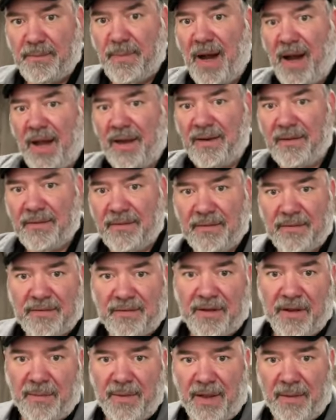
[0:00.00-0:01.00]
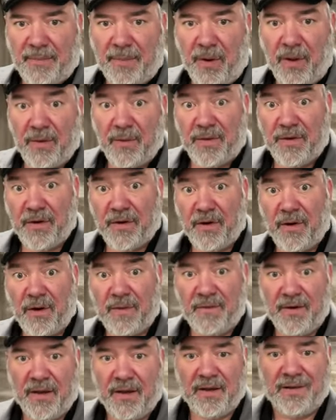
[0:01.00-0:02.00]
but still be able to pull it with your
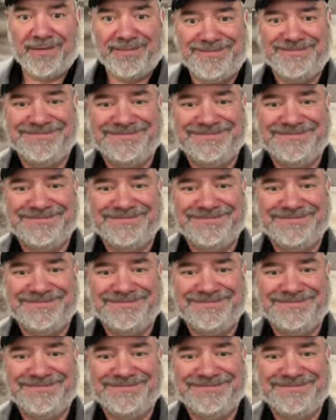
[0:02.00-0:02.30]
current vehicle.